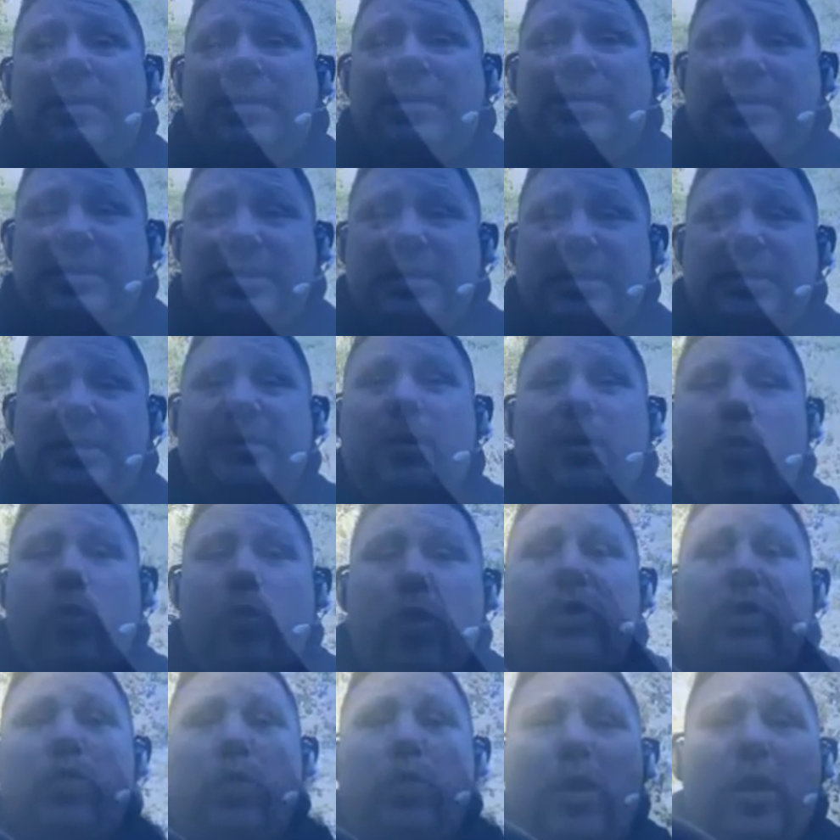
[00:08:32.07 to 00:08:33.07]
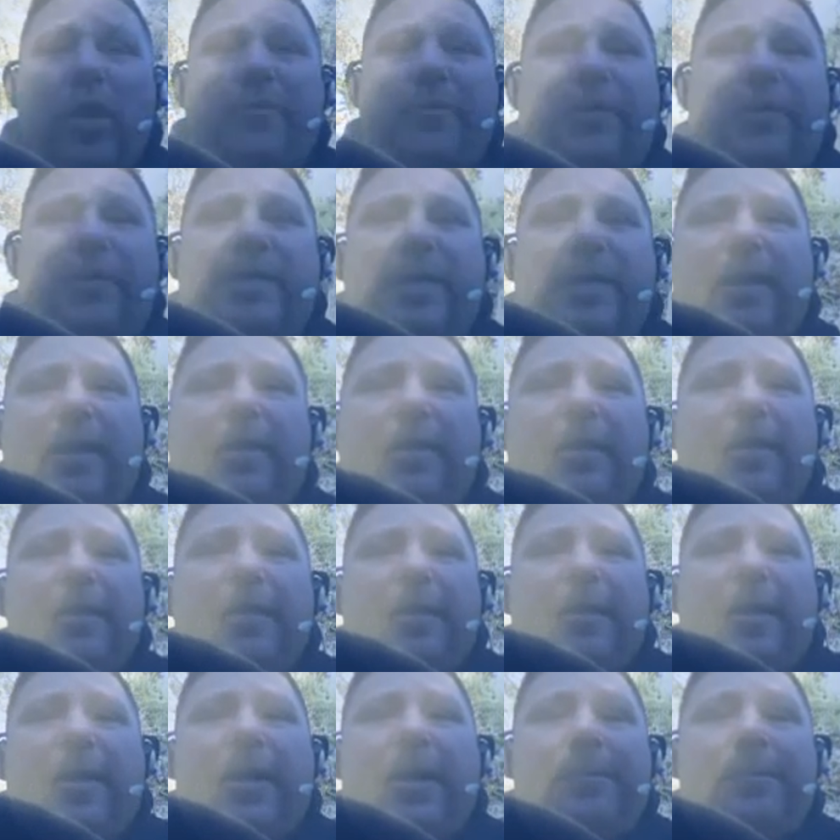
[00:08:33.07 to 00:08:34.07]
The system would work for that,
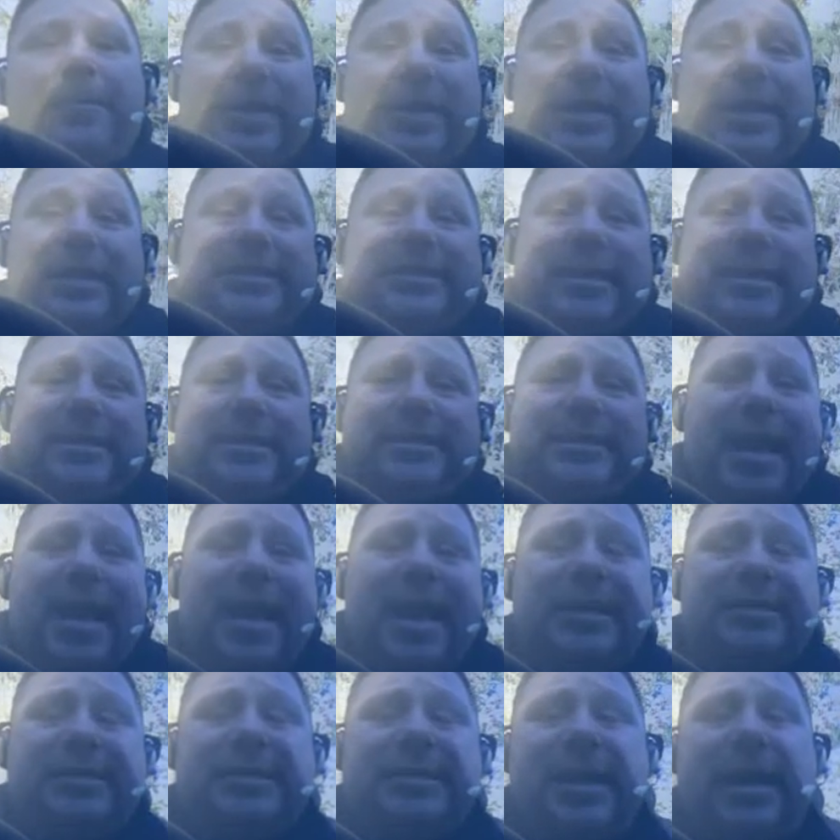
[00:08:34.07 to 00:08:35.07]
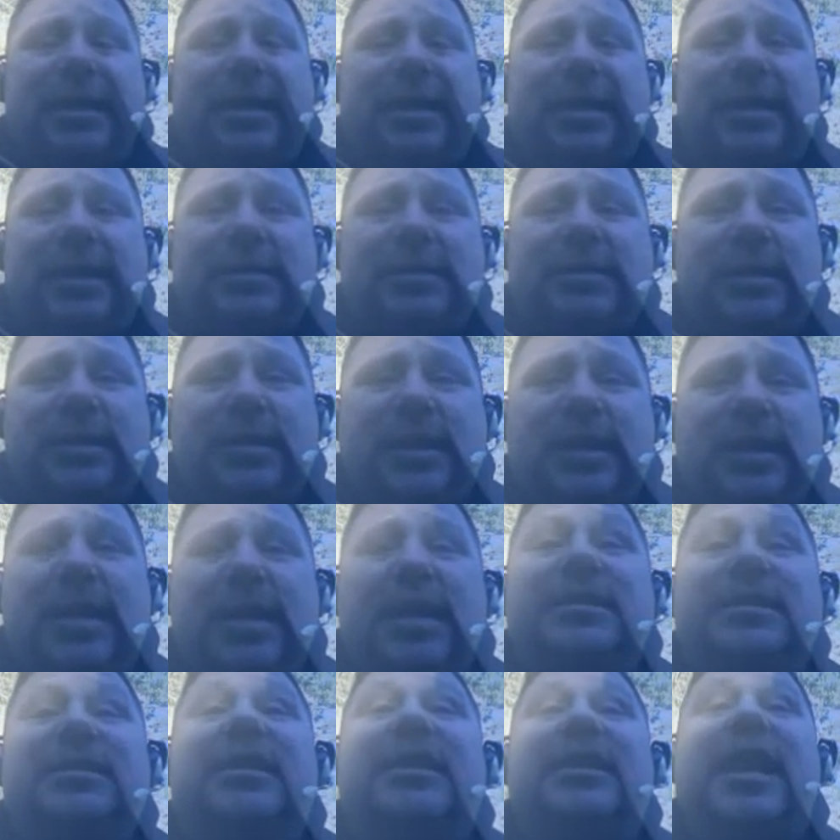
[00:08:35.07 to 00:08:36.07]
um, but it's it's not it's not against
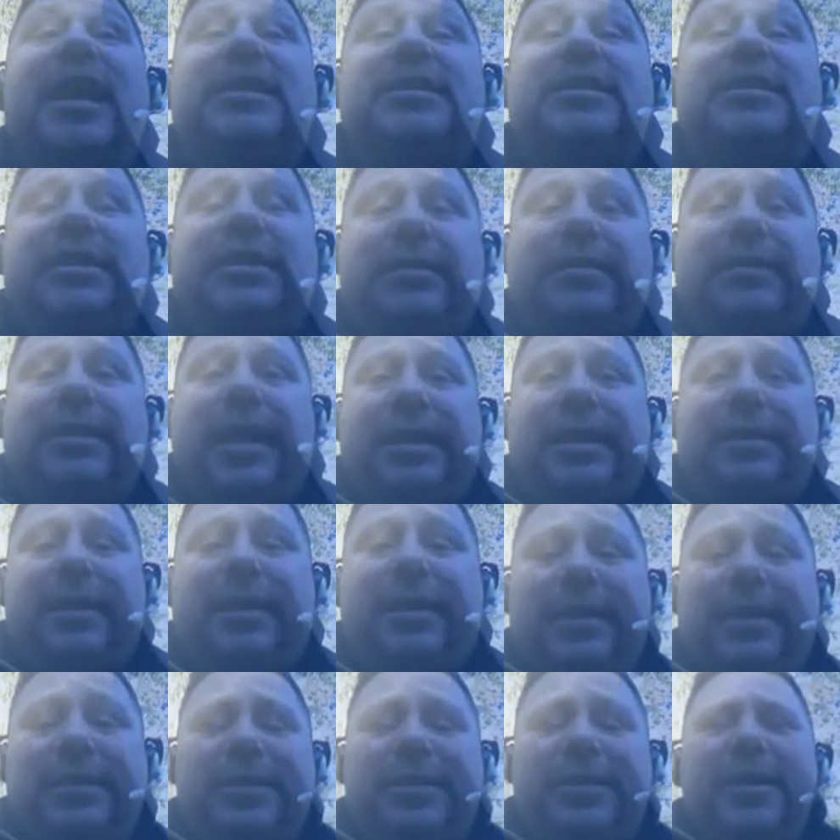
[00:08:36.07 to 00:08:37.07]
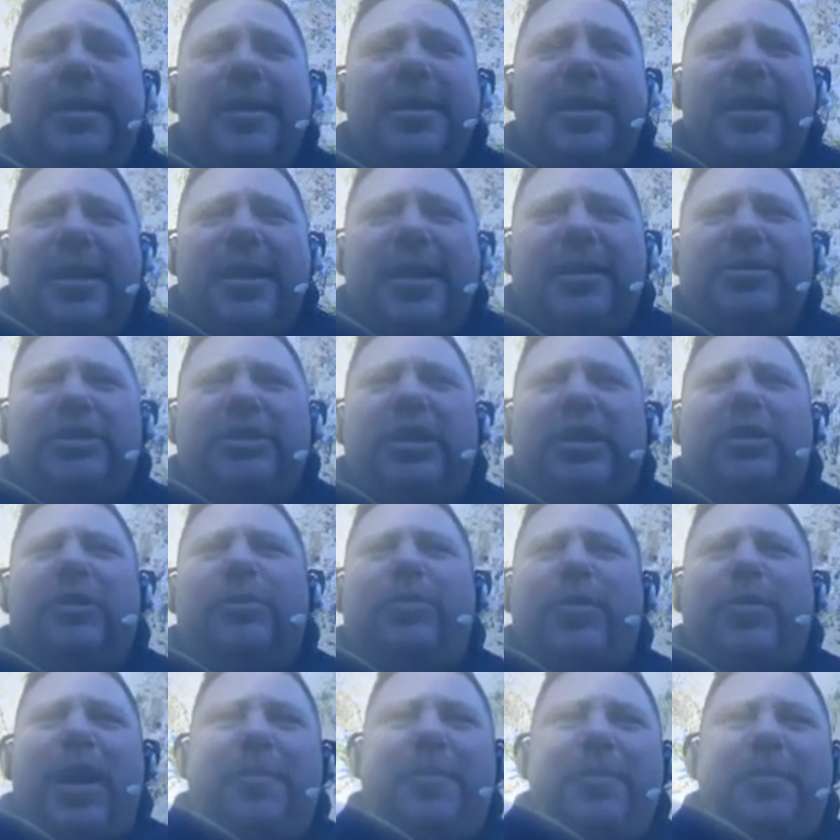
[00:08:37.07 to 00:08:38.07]
it's against their guidelines. Here's the other
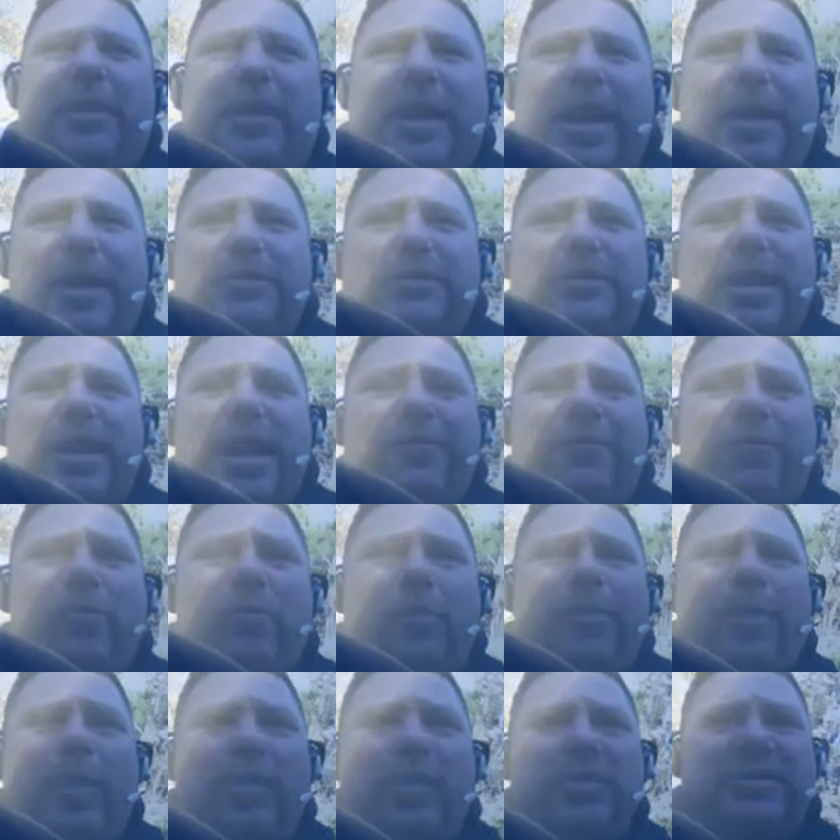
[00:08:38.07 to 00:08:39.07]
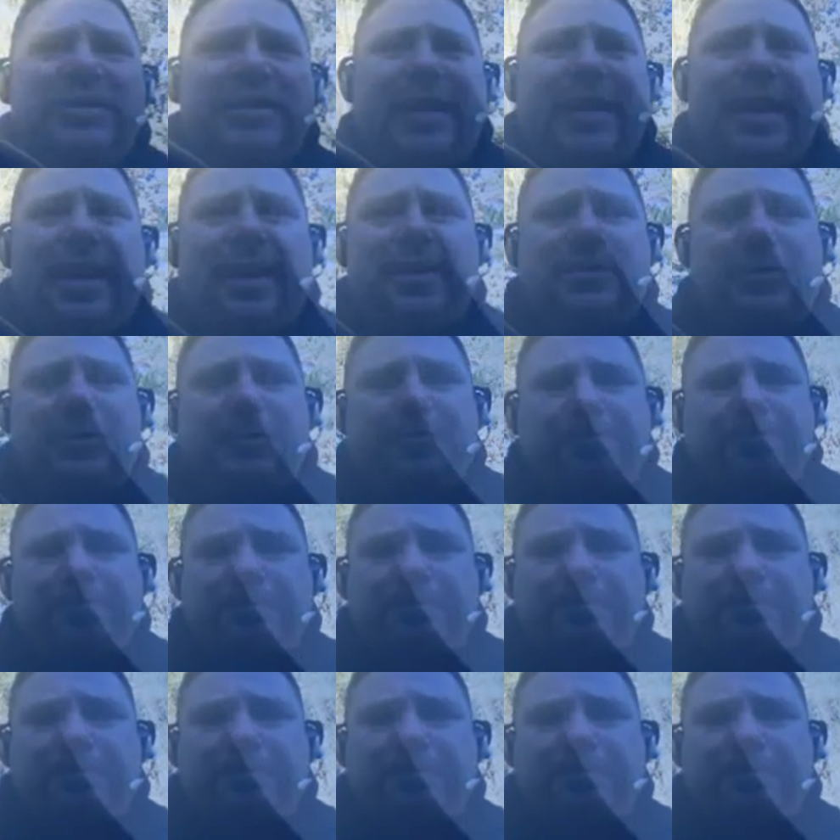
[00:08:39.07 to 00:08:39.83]
problem that I was having with posting ads.